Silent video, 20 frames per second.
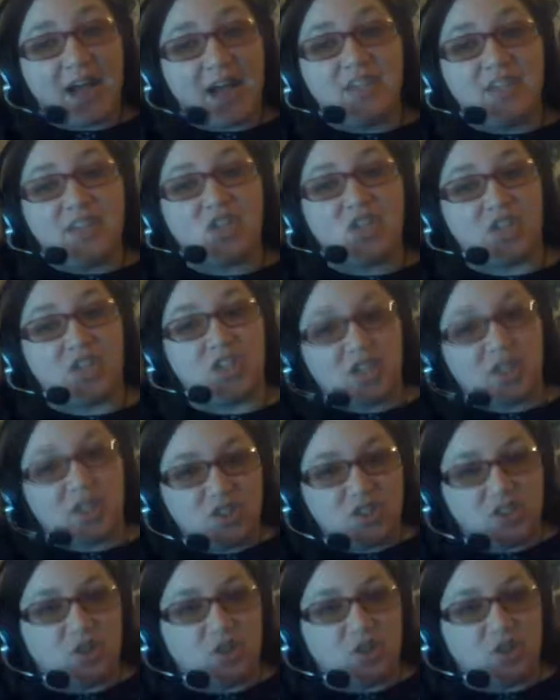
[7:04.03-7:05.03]
checked
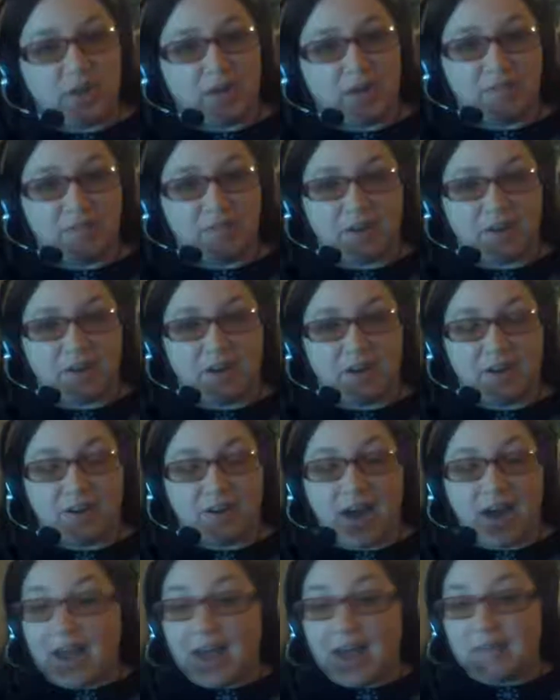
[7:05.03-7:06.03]
your graveyard.
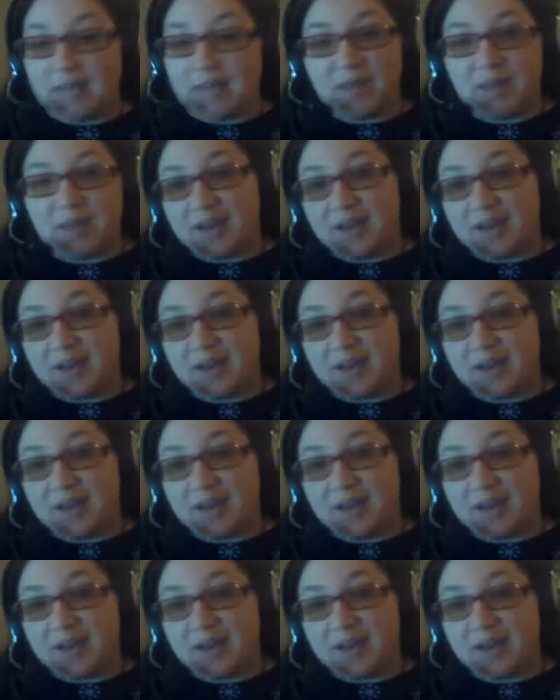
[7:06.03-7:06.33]
I am not